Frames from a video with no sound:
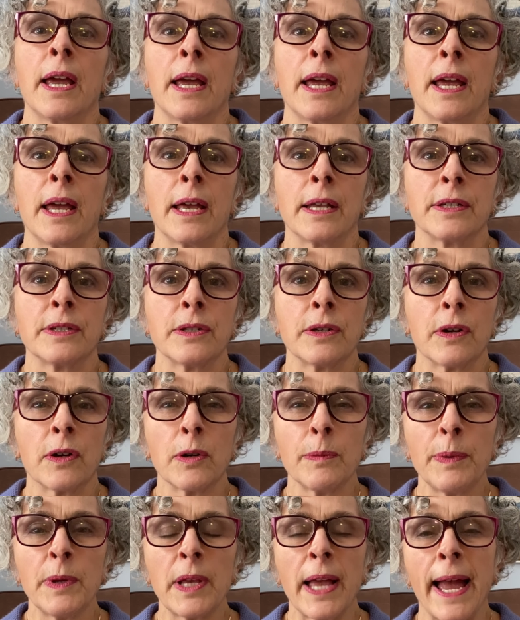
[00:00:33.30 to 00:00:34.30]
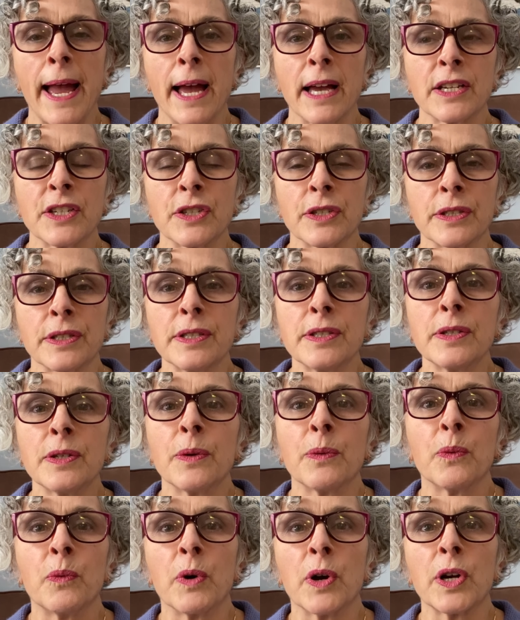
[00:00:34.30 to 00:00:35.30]
and herbal actions
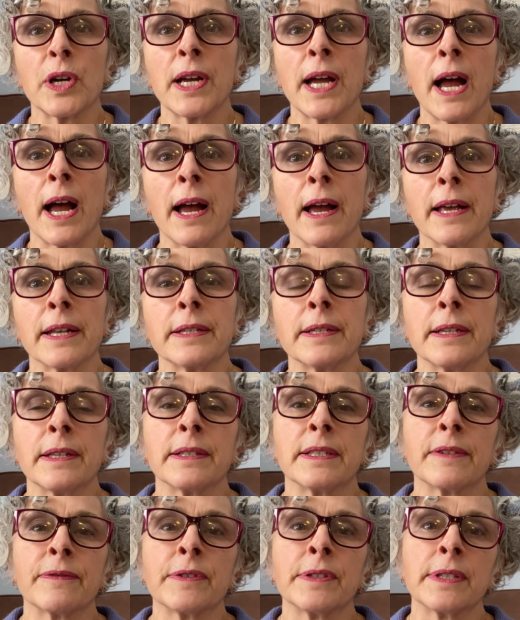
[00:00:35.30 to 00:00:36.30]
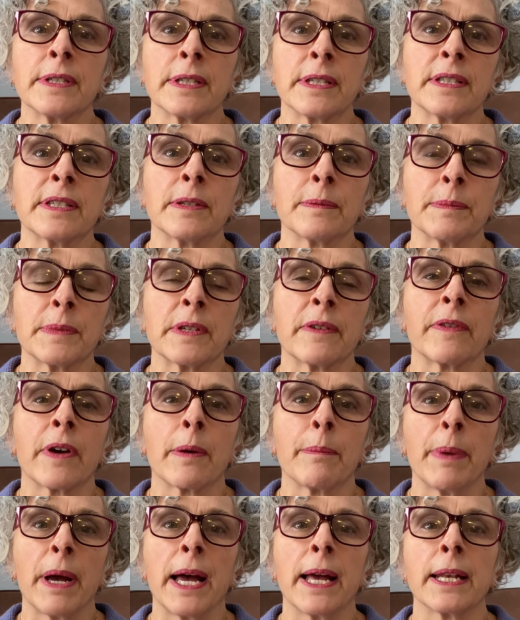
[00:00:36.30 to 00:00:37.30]
work on different systems of our
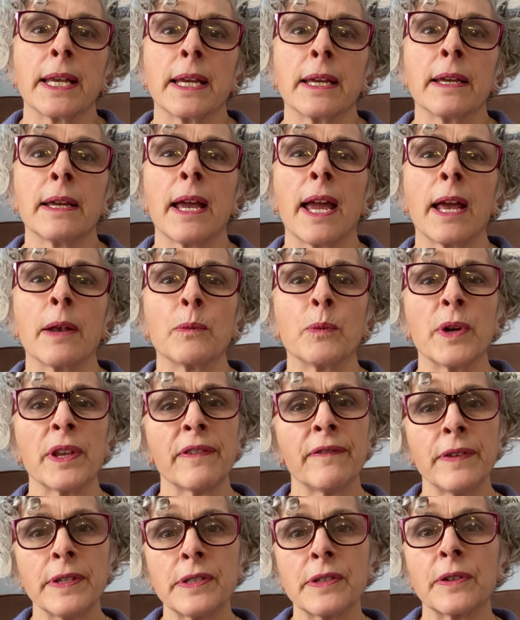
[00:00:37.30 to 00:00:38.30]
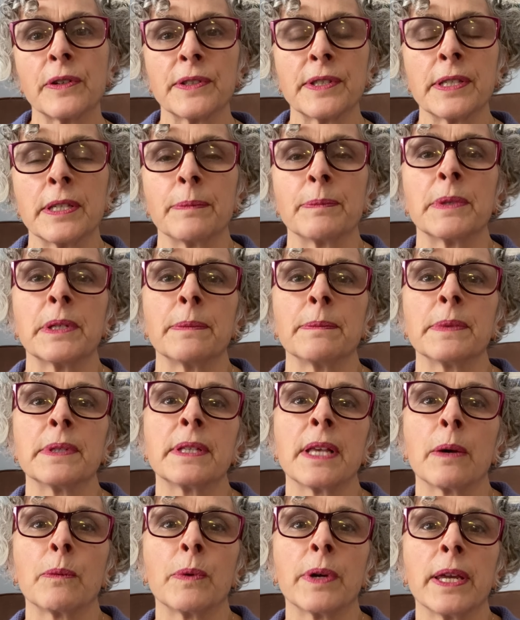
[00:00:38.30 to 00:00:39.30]
body and with physical symptoms
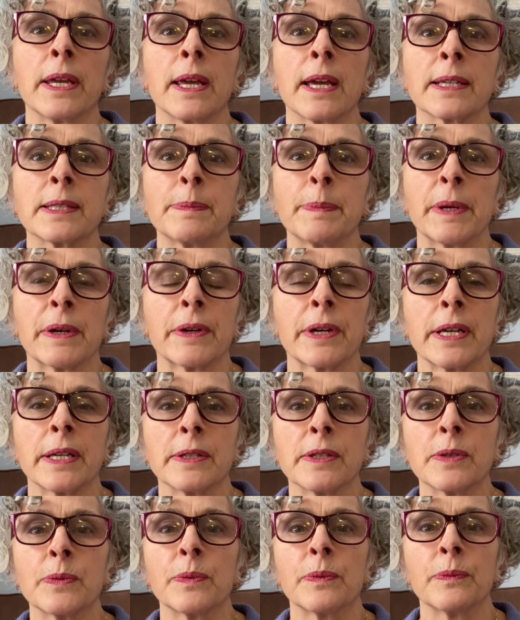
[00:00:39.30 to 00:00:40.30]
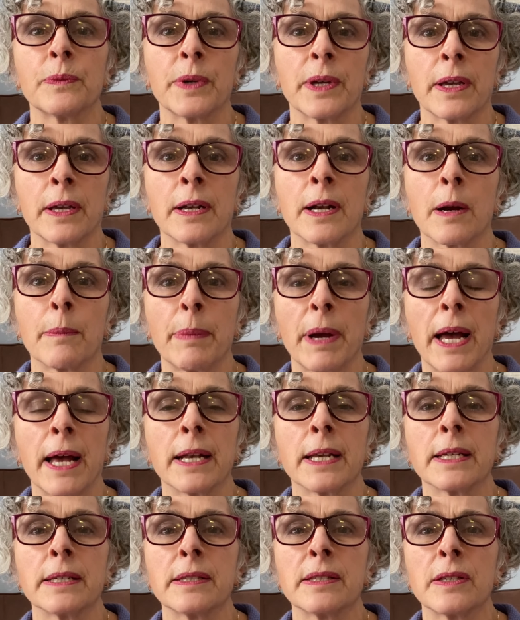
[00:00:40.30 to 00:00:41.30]
that we experience in our
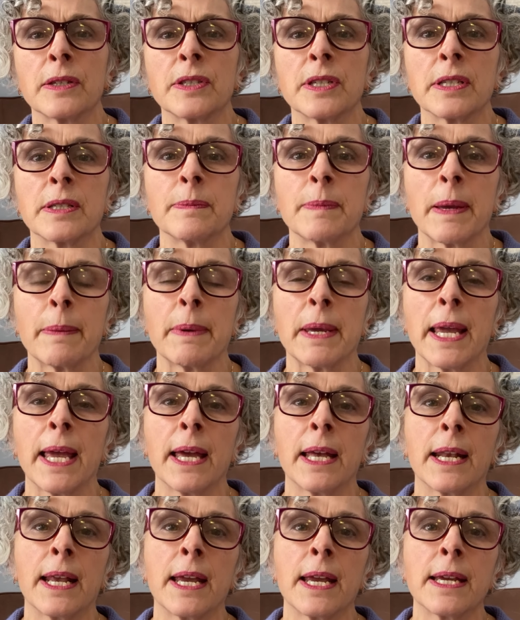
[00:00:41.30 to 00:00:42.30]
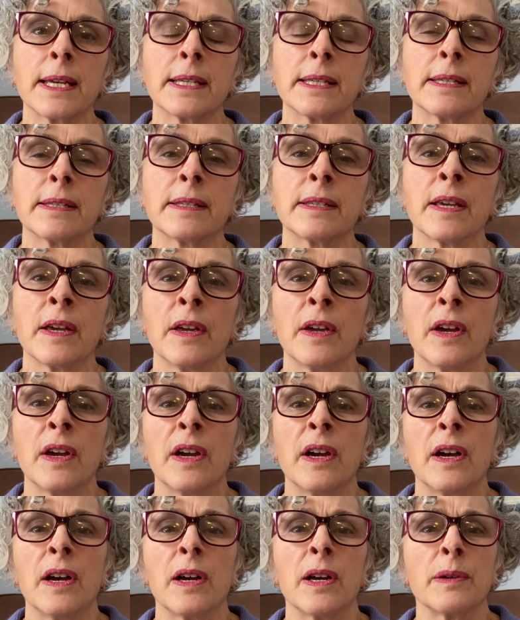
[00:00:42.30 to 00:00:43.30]
bodies, such as maybe headaches,
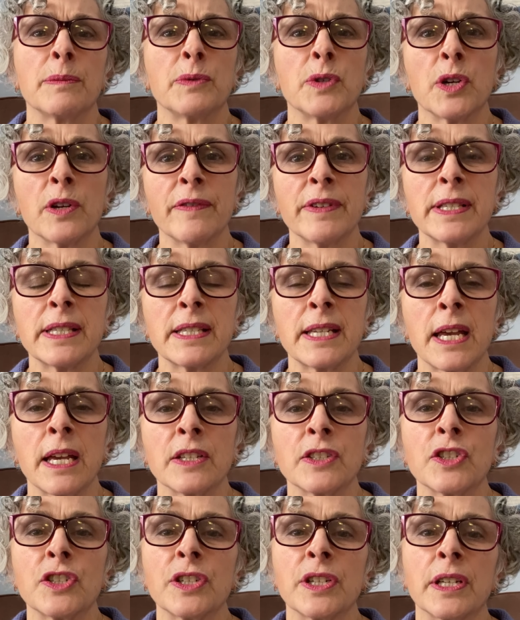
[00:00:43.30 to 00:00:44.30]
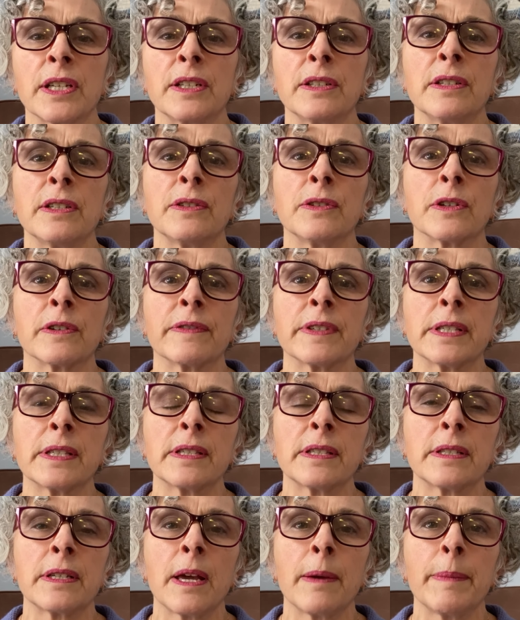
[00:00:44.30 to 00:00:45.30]
nervous tension, nervous
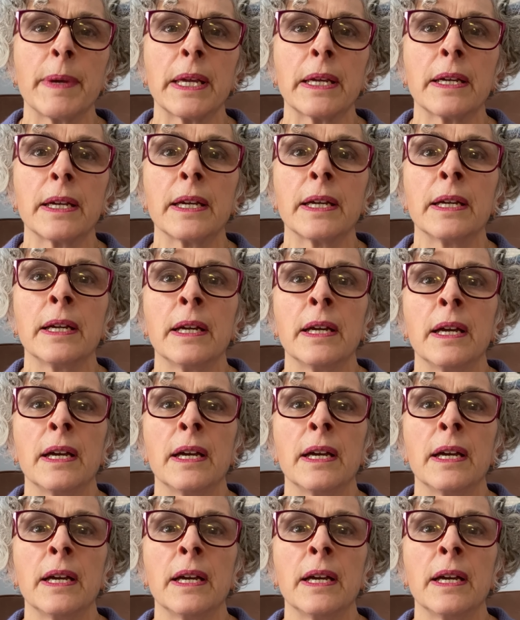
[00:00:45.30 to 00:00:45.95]
stomach,